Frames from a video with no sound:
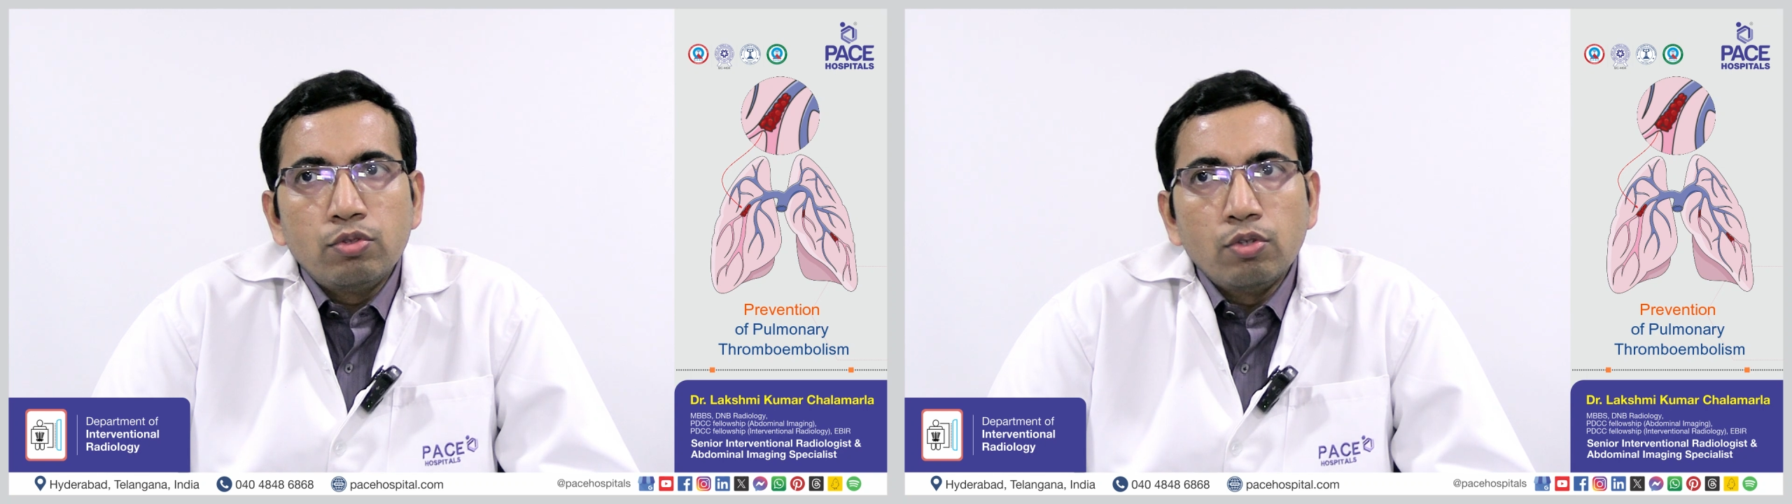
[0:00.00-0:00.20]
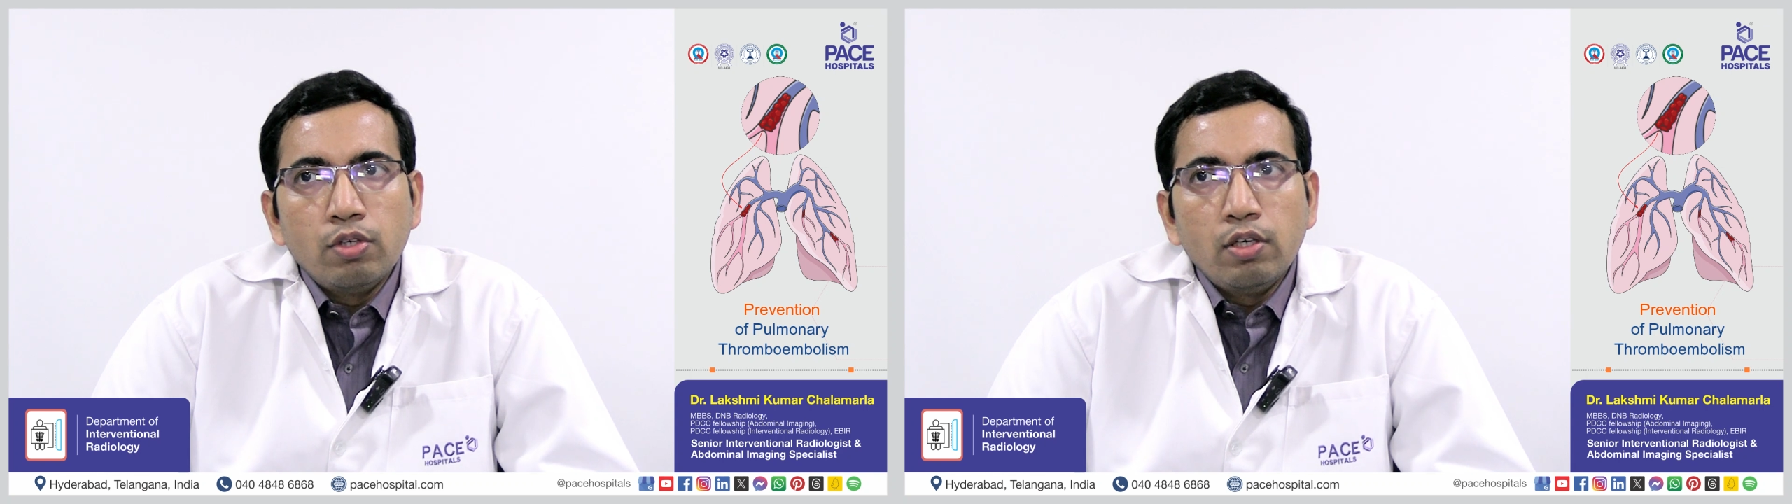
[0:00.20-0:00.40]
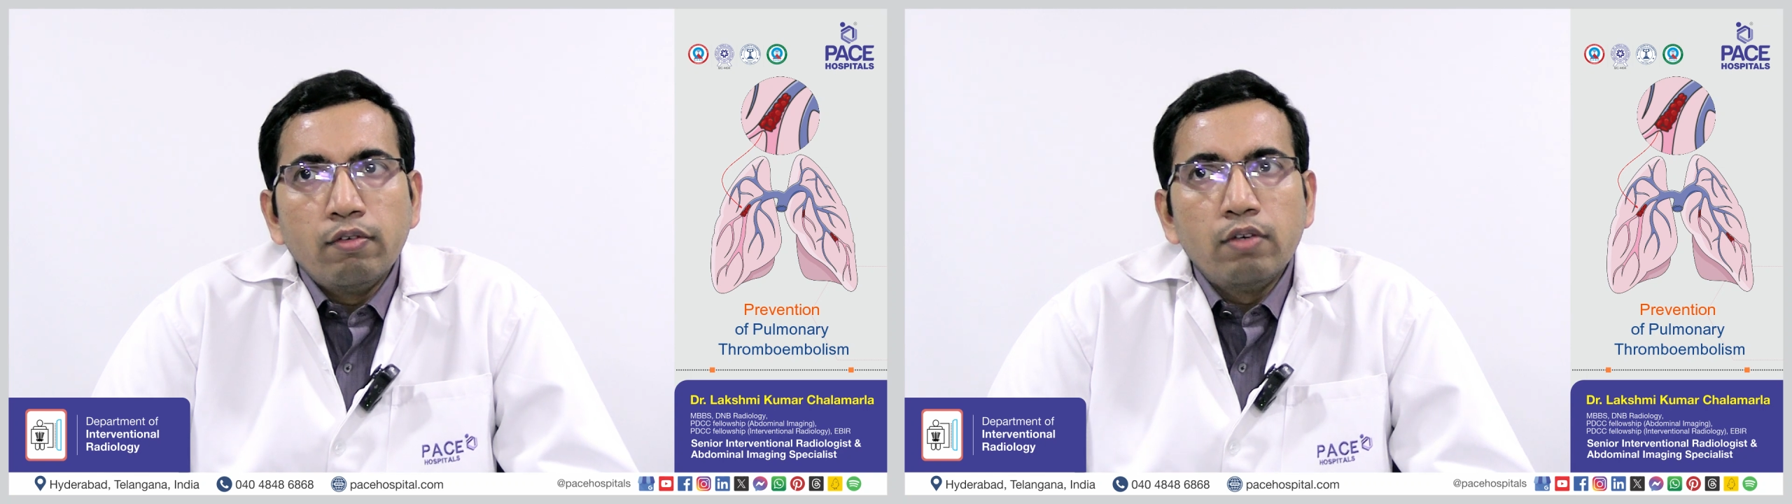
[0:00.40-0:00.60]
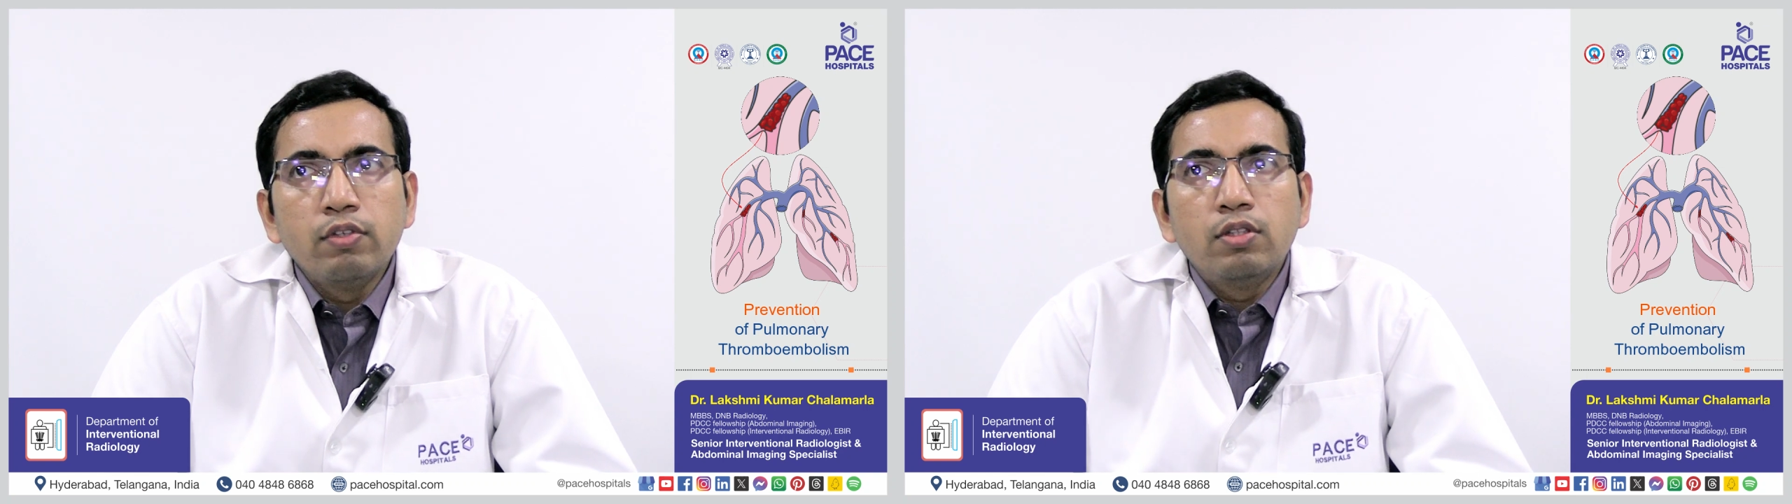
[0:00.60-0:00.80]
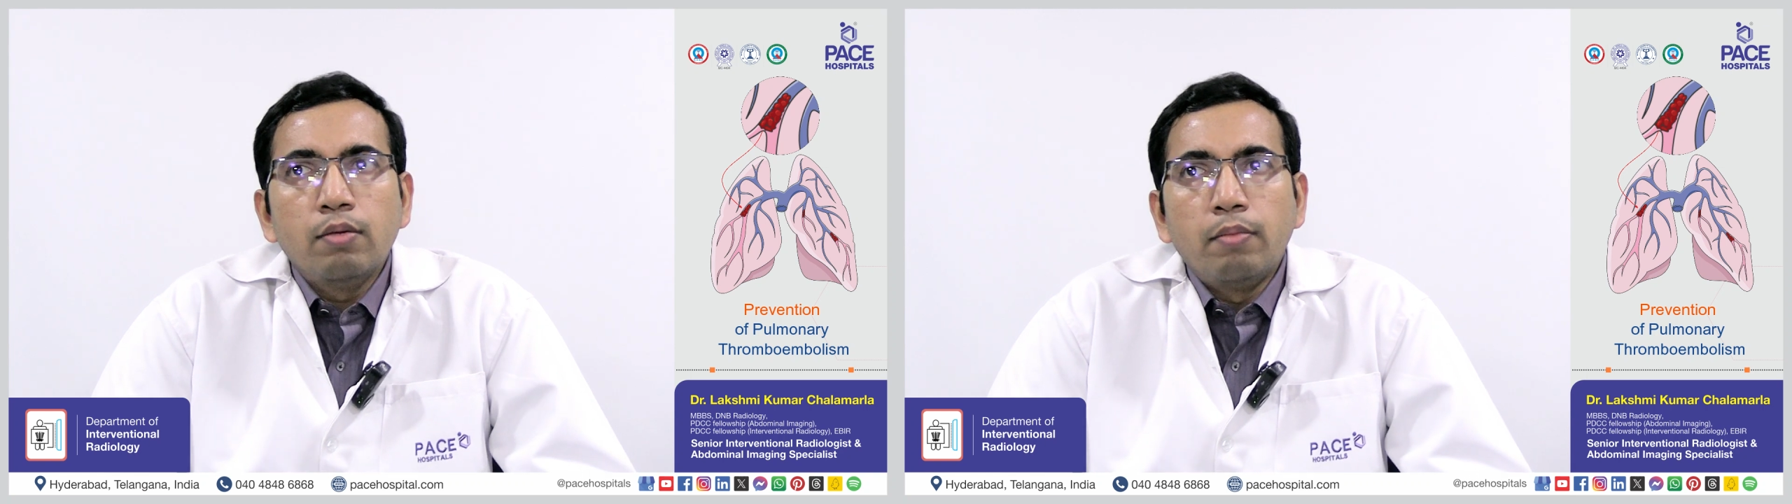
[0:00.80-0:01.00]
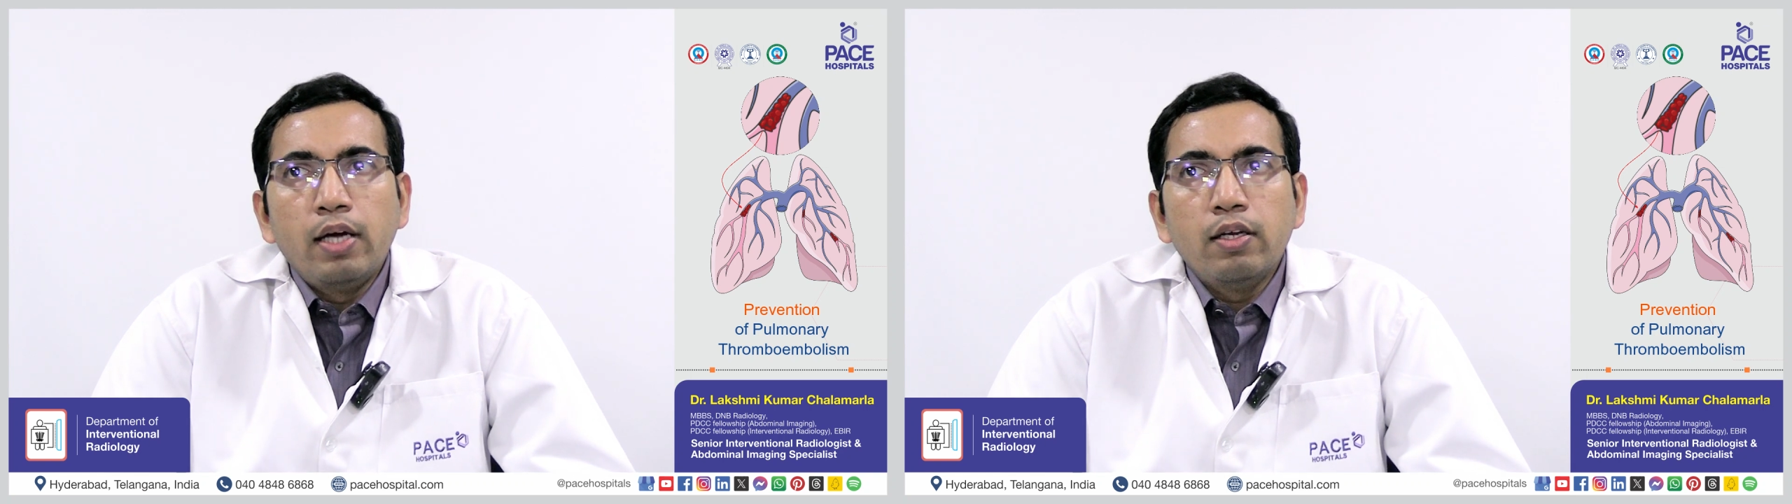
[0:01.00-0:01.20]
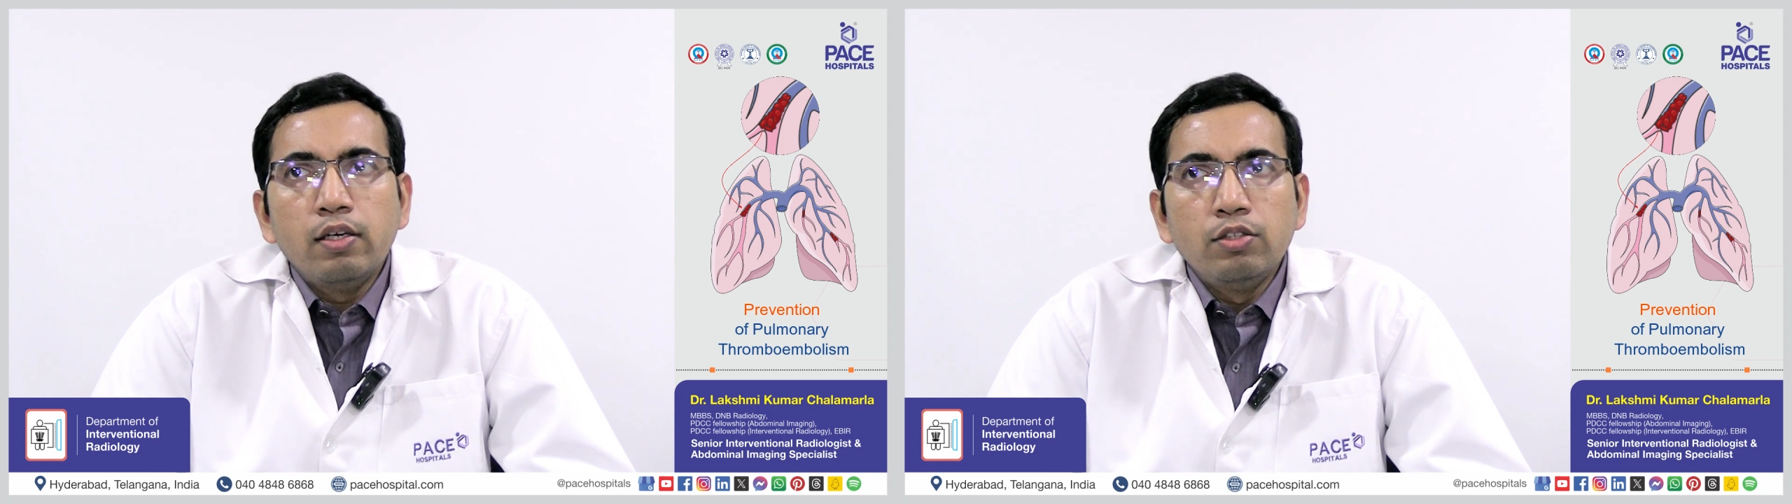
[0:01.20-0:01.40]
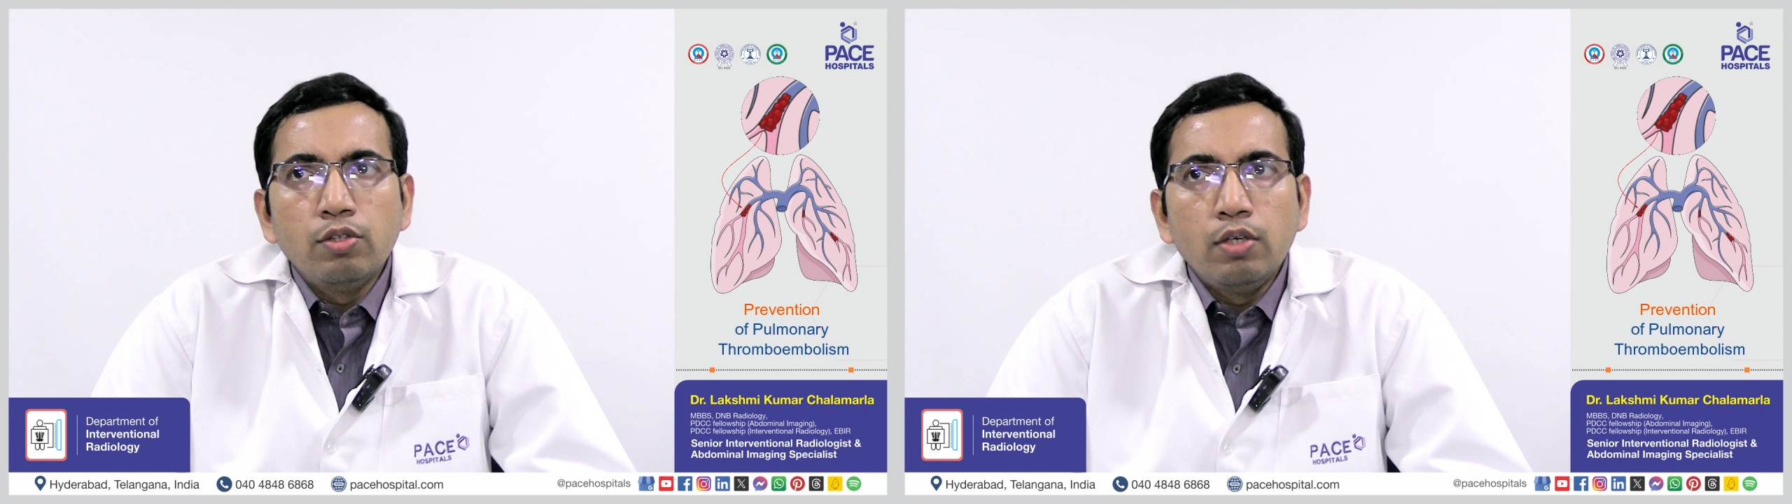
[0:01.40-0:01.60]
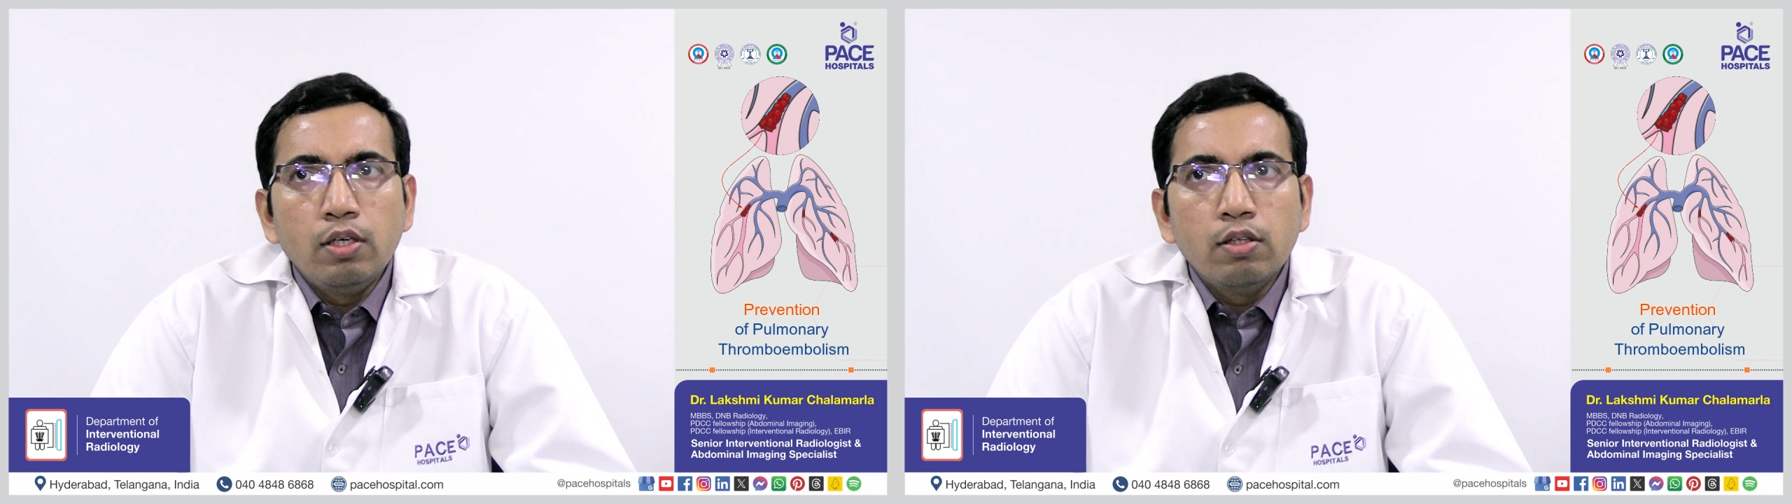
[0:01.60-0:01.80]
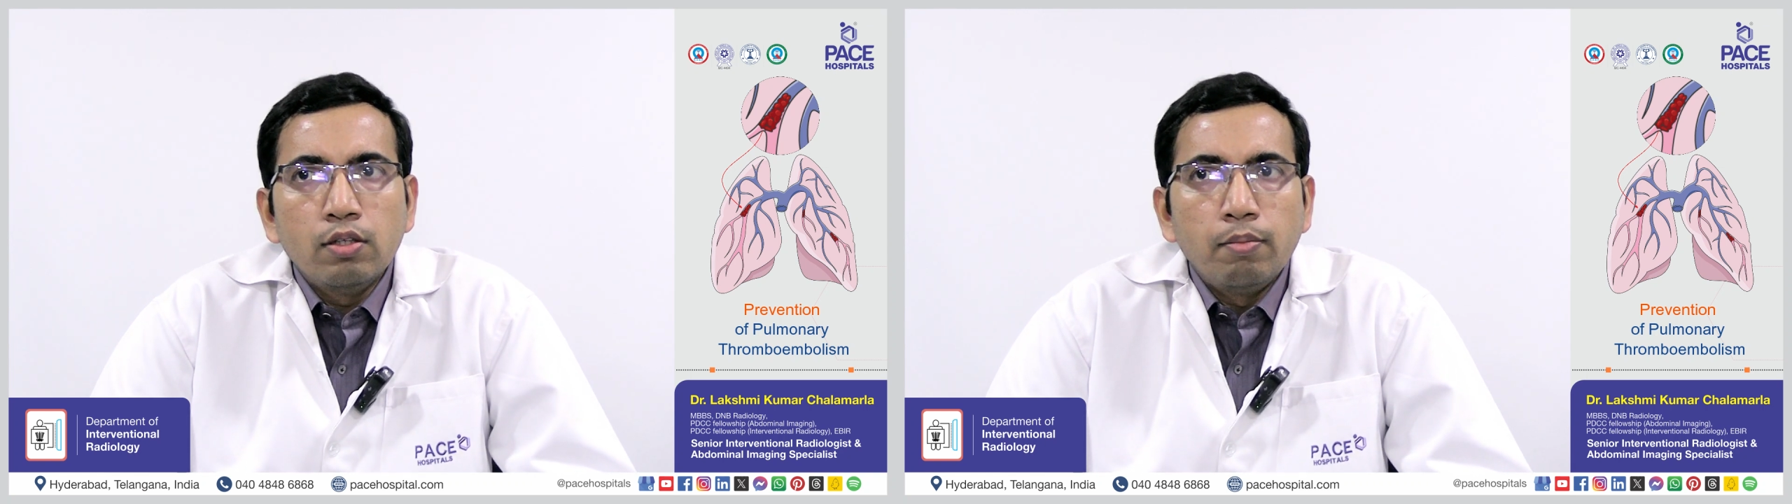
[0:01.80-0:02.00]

So even with a minor injury,